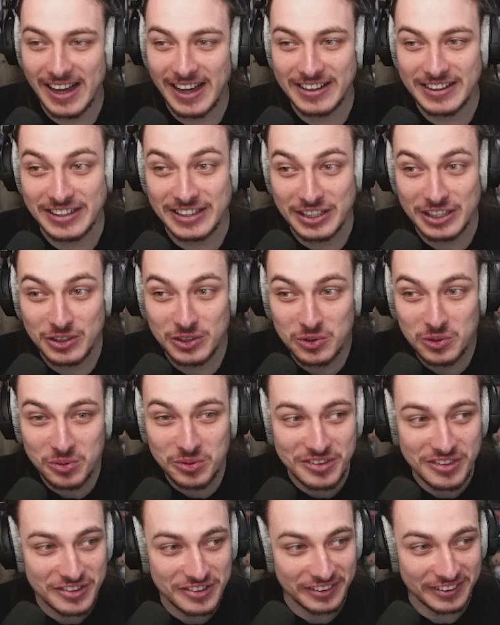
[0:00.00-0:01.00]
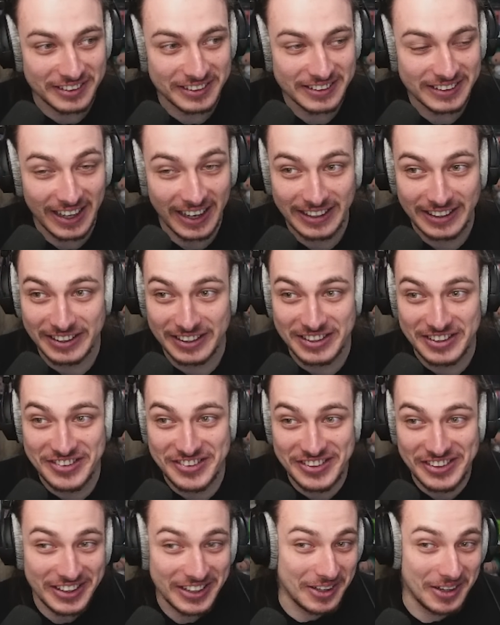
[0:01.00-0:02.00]
and he uses it, and
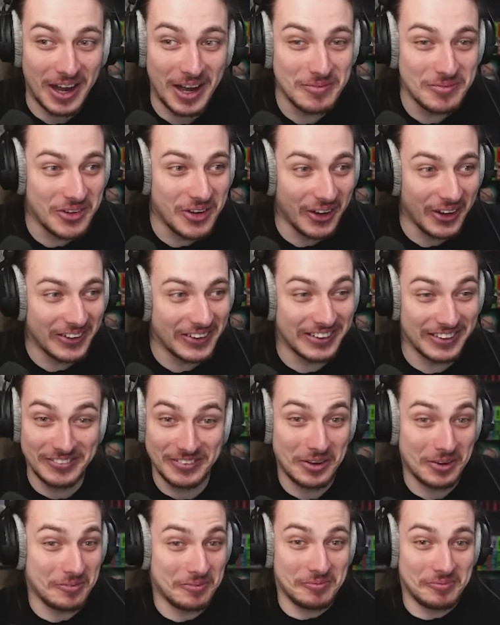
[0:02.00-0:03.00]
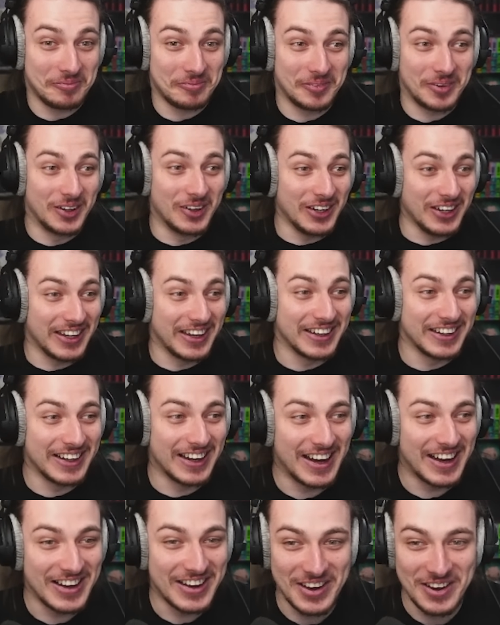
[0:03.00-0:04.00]
he's like, I'm gone. And I'm like, okay,
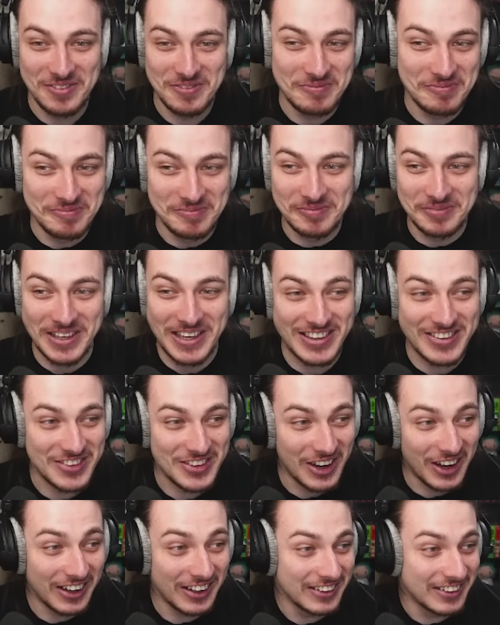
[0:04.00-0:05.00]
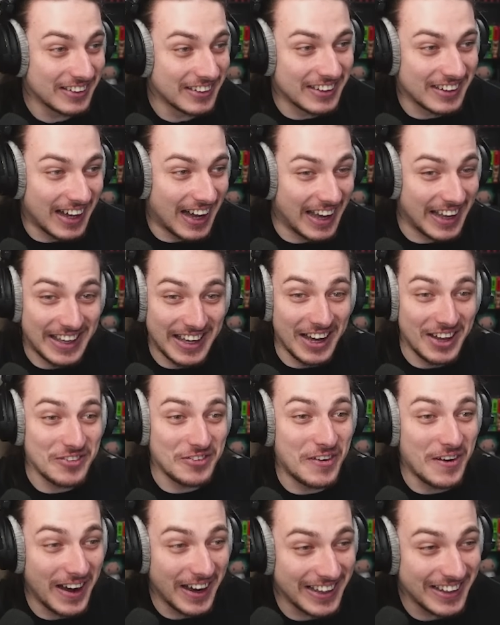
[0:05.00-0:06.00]
he's gone. I can't
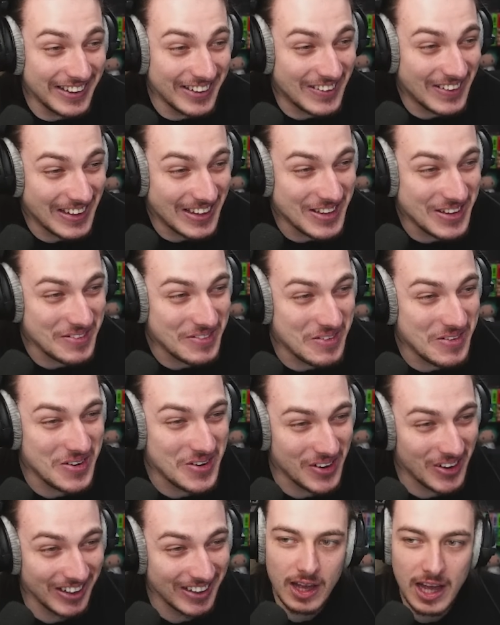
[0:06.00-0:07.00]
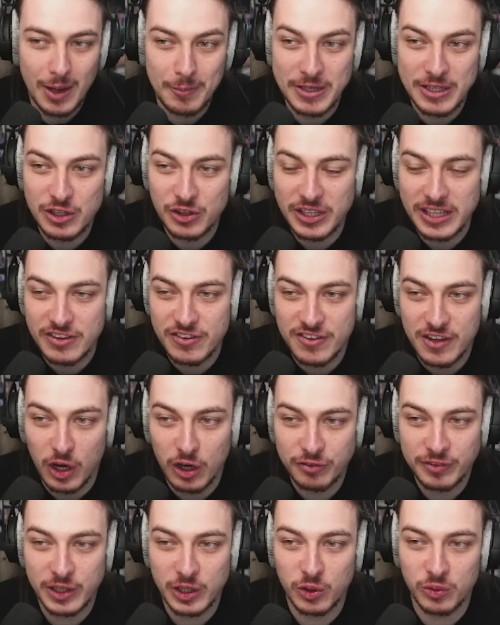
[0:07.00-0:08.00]
find him anymore. I mean, you can
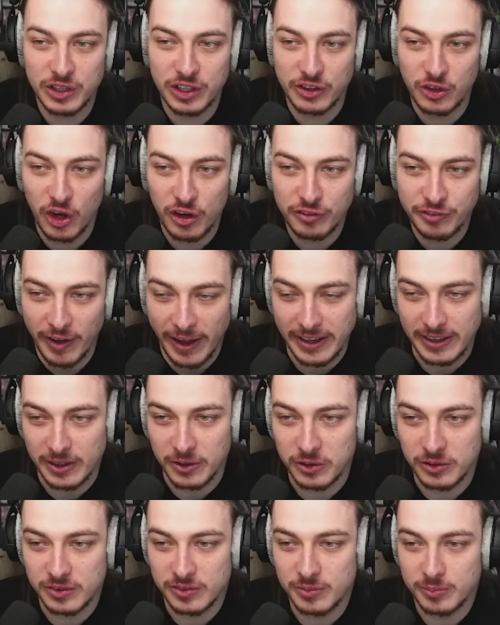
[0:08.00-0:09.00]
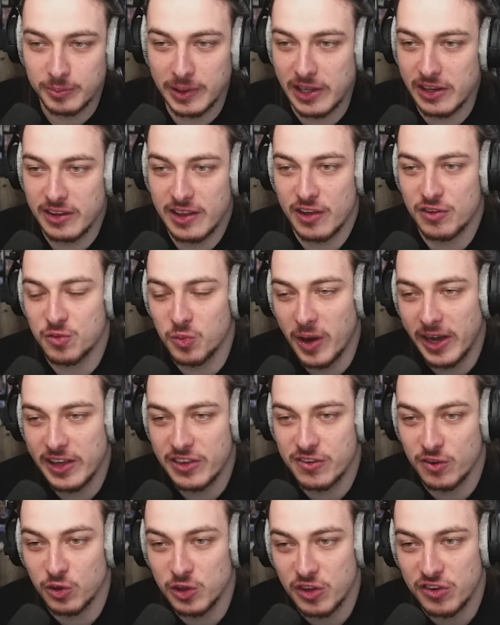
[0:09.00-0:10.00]
self-heal with an alpha angle, but that's why
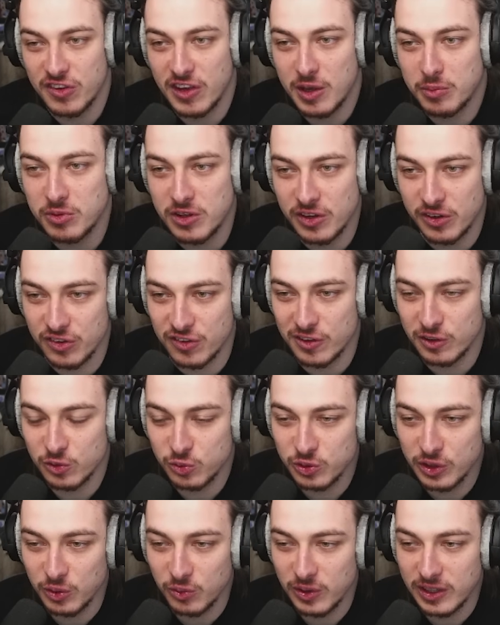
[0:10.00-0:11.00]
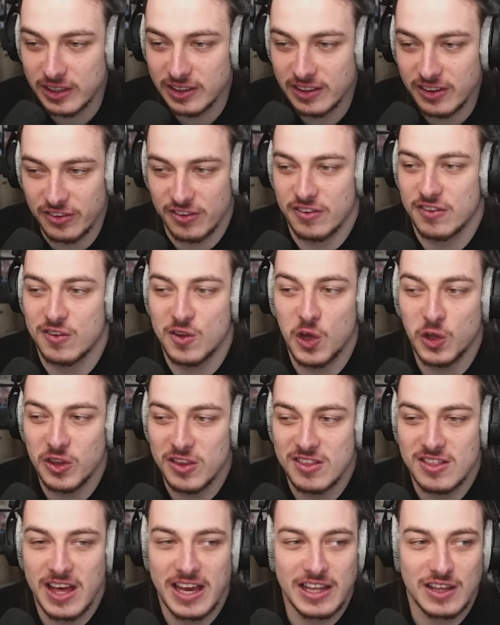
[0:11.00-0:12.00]
it's on the same tier as the Luna one, because it's not
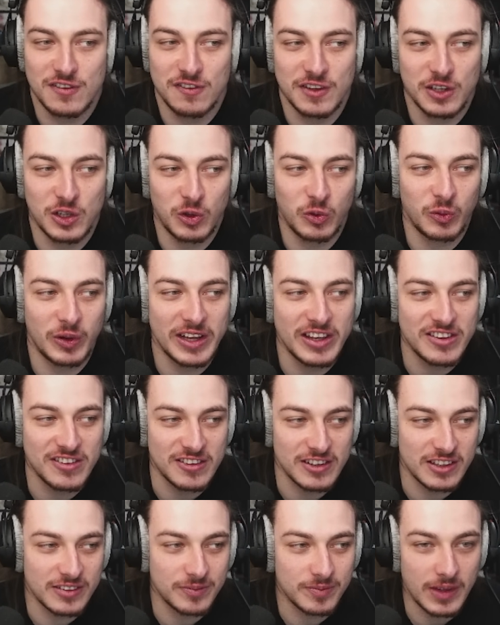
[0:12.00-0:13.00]
anything crazy.